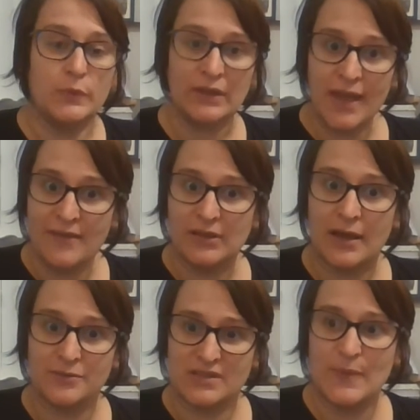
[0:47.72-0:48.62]
really have a
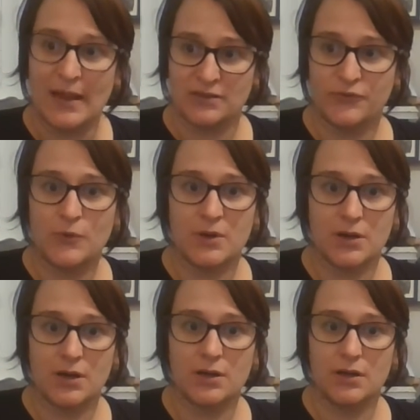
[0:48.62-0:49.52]
lot of respect
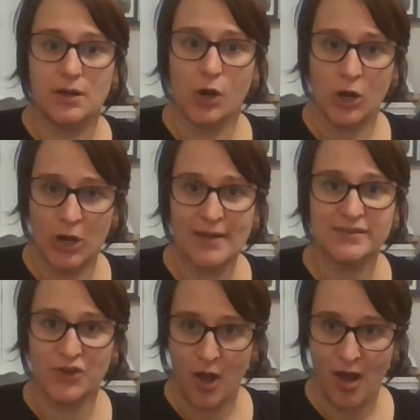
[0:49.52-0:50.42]
for her
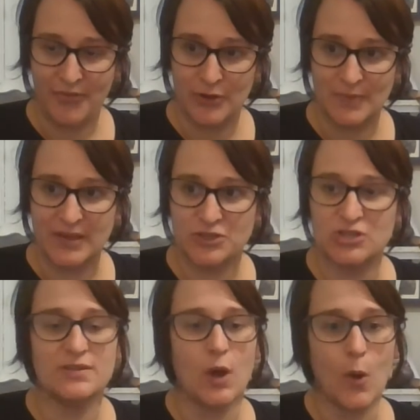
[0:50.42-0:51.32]
as an author because
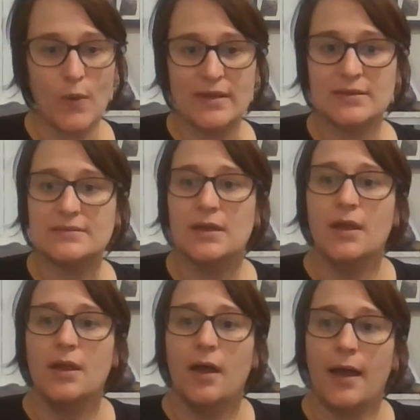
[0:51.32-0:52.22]
she's always
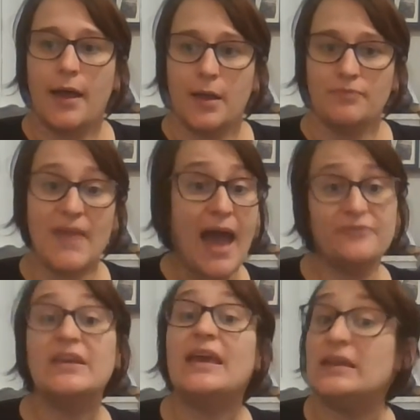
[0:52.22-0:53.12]

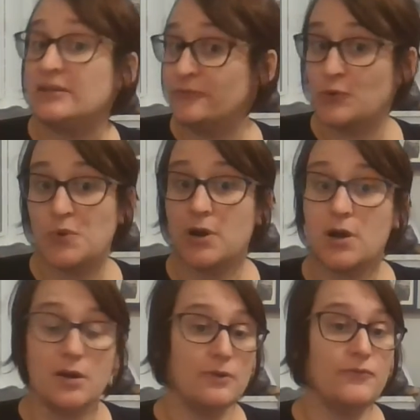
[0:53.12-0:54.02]
advocating
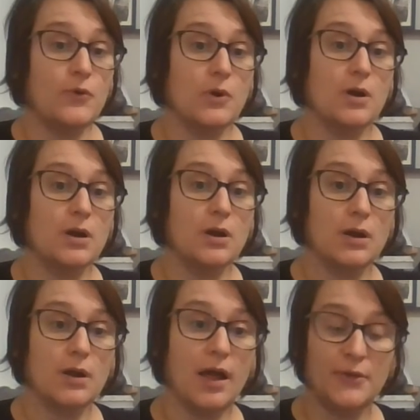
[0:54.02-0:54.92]
for
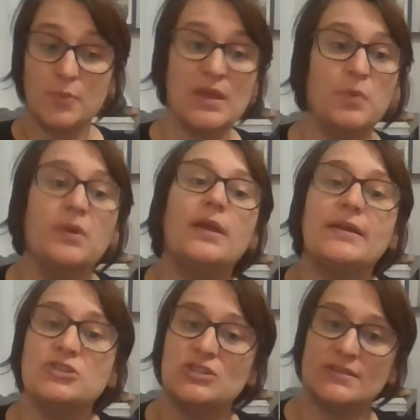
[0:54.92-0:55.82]
other people,
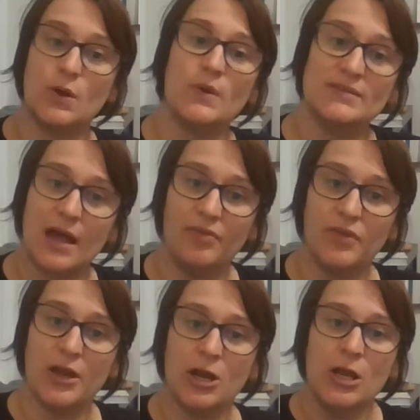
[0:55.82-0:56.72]
and she's always
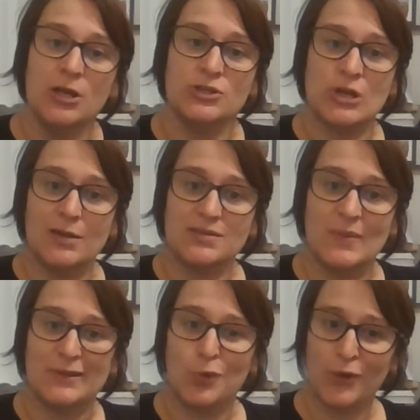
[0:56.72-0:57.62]
out there trying to
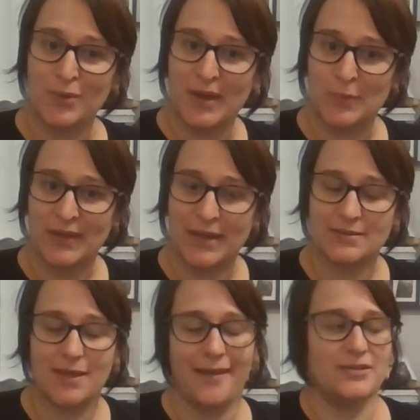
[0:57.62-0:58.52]
make the world a better
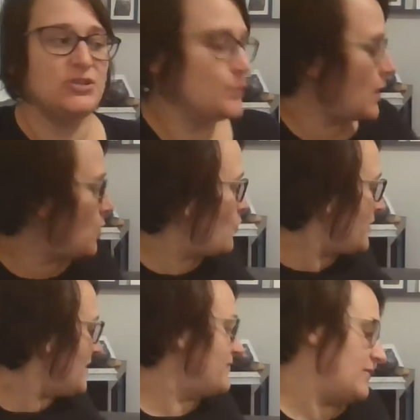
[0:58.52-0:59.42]
place. And she wrote
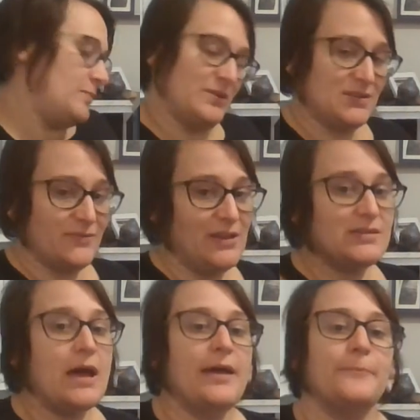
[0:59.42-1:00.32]
one of my favorite books of all
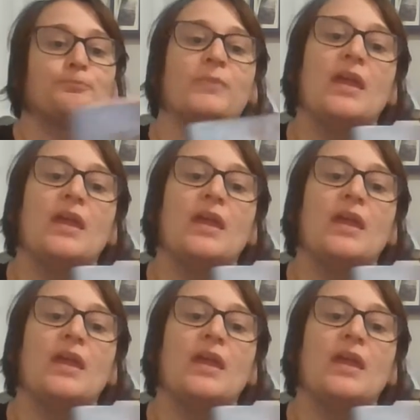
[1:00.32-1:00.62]
time.